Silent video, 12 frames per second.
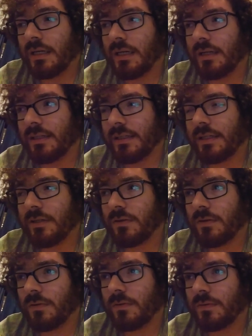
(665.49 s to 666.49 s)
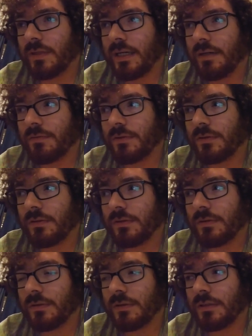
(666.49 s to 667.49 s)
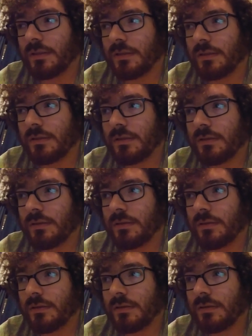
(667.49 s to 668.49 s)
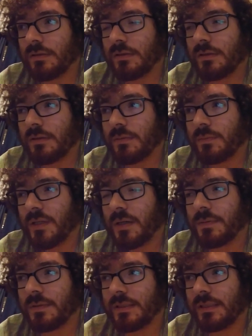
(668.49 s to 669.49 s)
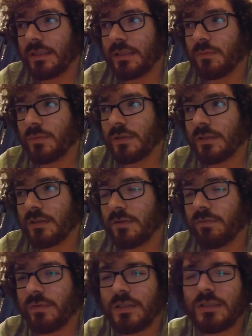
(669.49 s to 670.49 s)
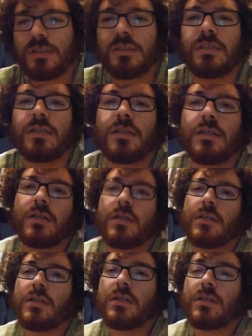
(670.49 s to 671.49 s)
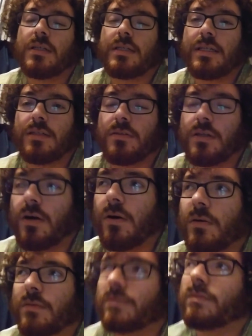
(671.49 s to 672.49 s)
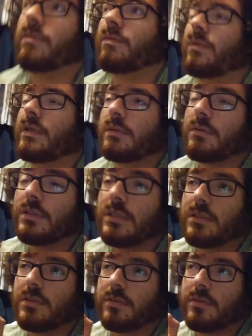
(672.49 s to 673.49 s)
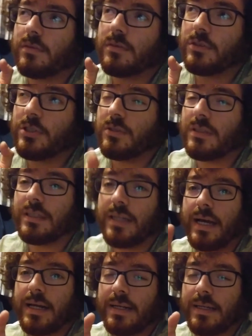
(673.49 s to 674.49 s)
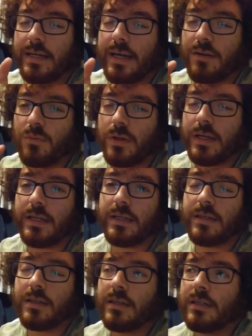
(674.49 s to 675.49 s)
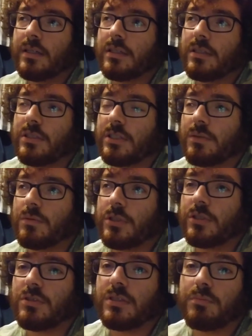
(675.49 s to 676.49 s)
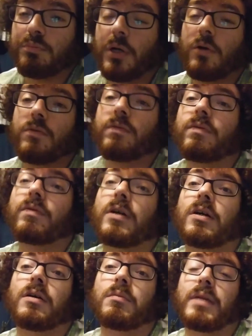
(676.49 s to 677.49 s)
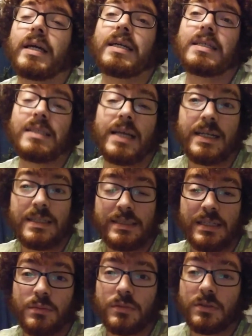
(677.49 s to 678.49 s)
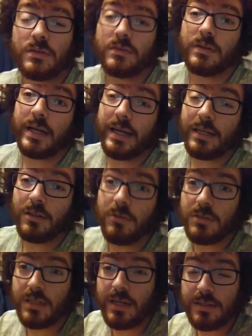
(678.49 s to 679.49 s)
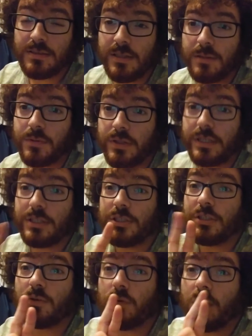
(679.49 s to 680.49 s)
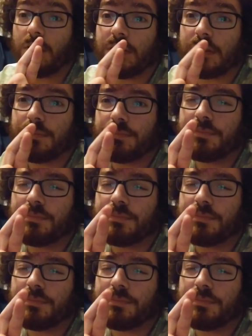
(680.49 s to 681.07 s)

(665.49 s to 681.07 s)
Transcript: and then later on, after, uh, Palpatine was officially killed off when he was shooting lightning at Rey she was using both um, Leia's lightsaber and Luke's lightsaber, and she crossed them.